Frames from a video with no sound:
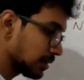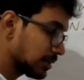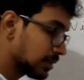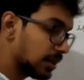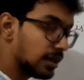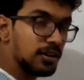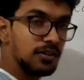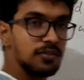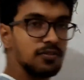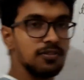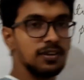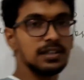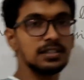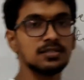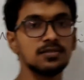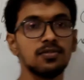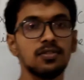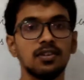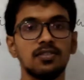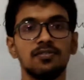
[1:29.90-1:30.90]
is that
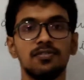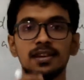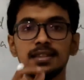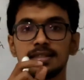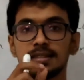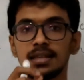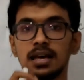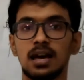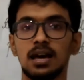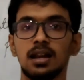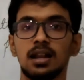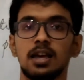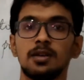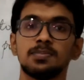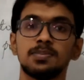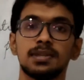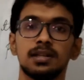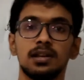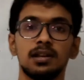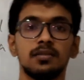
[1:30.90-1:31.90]
first we fix our
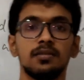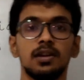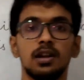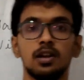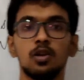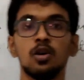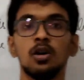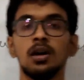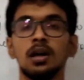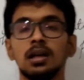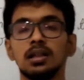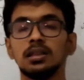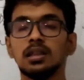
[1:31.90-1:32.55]
epsilon value.